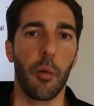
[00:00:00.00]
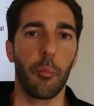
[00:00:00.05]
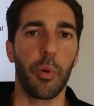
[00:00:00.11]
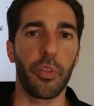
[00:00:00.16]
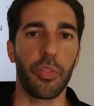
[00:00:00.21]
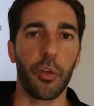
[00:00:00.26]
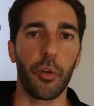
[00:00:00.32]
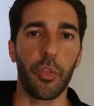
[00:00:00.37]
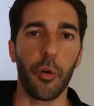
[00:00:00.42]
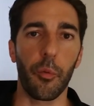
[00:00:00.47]

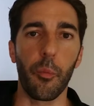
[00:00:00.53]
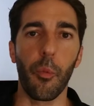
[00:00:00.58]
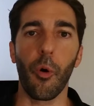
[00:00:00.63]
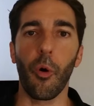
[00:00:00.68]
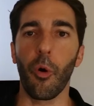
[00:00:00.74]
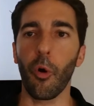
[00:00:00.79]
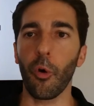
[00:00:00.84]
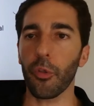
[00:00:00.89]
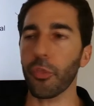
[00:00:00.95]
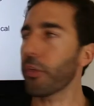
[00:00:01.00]
But the
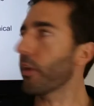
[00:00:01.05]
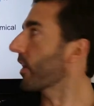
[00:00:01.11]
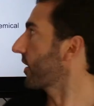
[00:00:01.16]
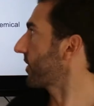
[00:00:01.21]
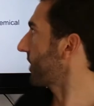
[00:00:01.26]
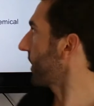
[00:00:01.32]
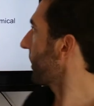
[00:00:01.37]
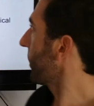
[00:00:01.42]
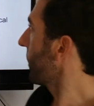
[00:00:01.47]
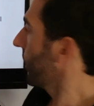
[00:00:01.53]
whole thing
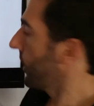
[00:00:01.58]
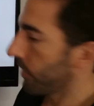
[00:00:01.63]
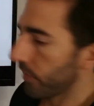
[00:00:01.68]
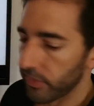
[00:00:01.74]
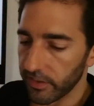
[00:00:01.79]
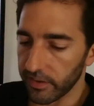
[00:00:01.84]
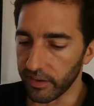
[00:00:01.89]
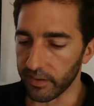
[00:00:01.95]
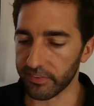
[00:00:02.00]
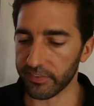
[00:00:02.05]
is like
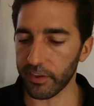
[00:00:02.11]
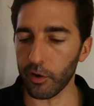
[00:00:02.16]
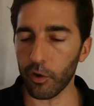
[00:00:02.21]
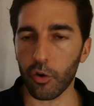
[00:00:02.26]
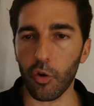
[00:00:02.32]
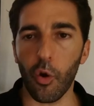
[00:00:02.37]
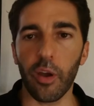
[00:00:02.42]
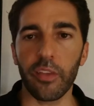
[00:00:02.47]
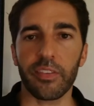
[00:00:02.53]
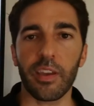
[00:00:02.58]
the acetyl
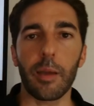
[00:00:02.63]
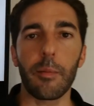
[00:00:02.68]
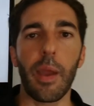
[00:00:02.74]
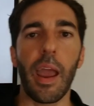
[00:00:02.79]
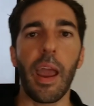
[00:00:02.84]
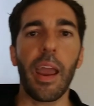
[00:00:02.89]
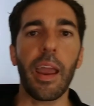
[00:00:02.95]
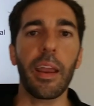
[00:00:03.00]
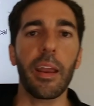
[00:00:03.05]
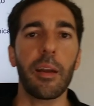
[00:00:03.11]
coenzyme
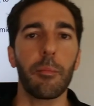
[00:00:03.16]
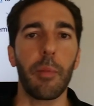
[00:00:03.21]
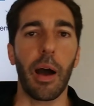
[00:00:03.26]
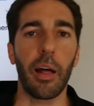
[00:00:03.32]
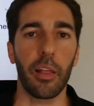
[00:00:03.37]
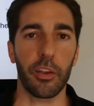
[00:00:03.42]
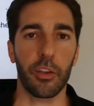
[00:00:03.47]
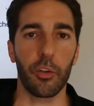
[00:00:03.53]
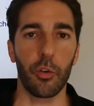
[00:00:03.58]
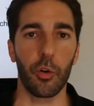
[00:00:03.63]
A
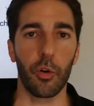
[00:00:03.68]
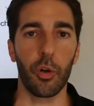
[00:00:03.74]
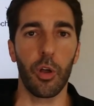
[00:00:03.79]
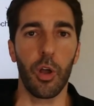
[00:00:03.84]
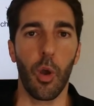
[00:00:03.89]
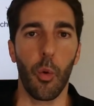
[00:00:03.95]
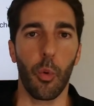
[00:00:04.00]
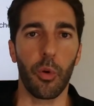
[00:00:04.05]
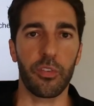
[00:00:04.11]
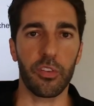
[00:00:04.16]
molecule,
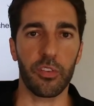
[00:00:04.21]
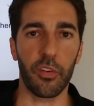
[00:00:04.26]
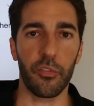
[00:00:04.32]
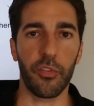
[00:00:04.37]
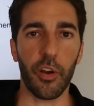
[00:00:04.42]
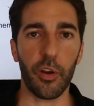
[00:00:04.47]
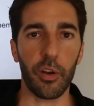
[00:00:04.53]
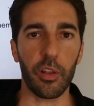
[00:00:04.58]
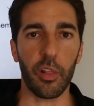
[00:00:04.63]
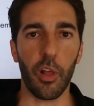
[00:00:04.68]
which is a
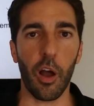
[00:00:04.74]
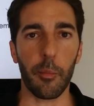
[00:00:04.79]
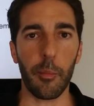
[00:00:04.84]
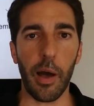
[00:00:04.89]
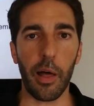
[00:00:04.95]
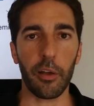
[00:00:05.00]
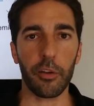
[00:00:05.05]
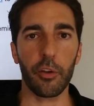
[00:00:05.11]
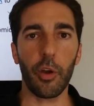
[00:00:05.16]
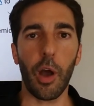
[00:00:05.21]
very long
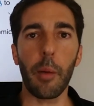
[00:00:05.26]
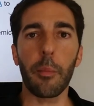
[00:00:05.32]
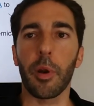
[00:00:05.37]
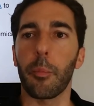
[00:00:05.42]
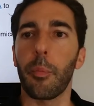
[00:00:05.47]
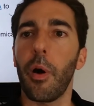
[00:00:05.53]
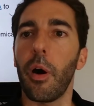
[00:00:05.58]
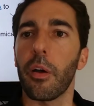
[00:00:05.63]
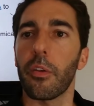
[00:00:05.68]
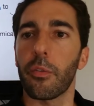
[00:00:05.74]
molecule. I'm going
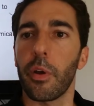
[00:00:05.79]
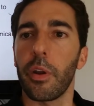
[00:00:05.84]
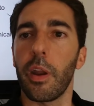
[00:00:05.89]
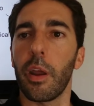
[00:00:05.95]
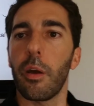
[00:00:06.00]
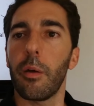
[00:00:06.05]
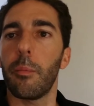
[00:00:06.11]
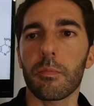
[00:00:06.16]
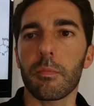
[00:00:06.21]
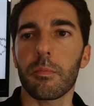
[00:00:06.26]
to pause right
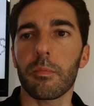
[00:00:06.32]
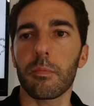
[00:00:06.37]
now.